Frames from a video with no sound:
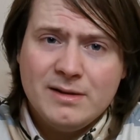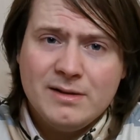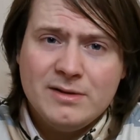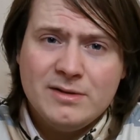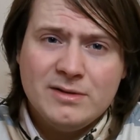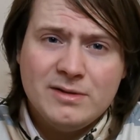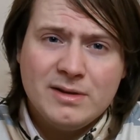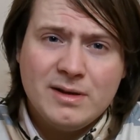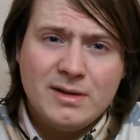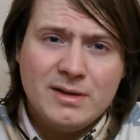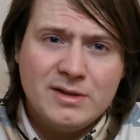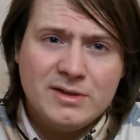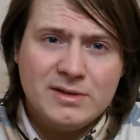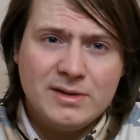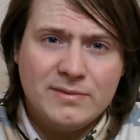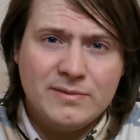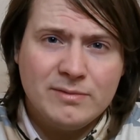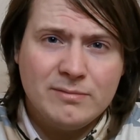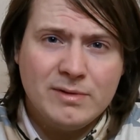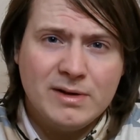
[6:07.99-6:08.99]
there's other
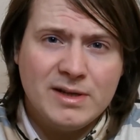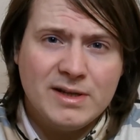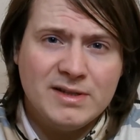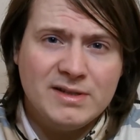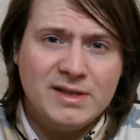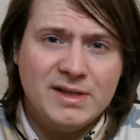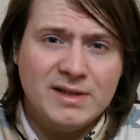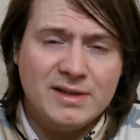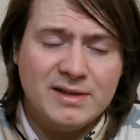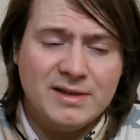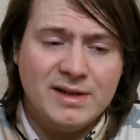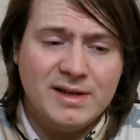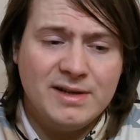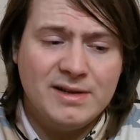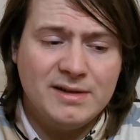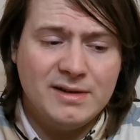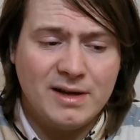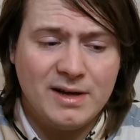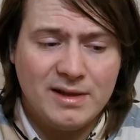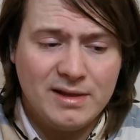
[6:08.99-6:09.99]
stuff to really consider,
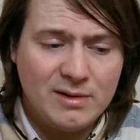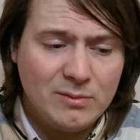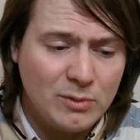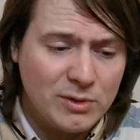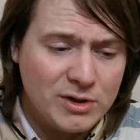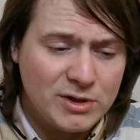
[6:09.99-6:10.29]
and I think